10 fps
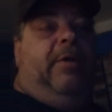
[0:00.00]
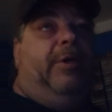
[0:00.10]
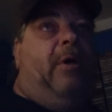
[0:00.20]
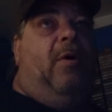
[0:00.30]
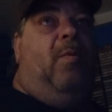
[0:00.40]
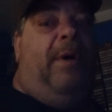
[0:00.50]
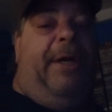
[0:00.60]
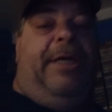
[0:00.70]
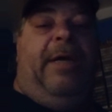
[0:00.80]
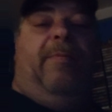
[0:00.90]
So what
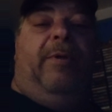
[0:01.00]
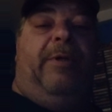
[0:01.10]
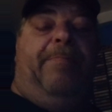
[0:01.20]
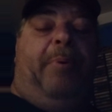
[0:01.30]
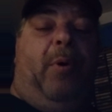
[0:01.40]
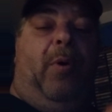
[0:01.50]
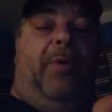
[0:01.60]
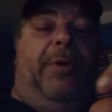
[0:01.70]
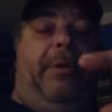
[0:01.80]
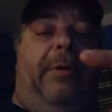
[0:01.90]
it did was it
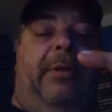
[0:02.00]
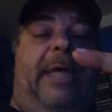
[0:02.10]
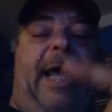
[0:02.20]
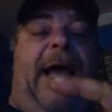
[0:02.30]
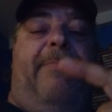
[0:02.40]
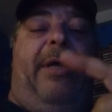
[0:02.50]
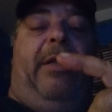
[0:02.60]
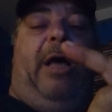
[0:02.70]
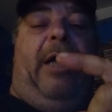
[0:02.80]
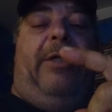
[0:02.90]
pulled the little tab
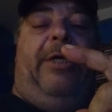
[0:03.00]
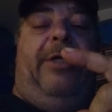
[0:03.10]
that locks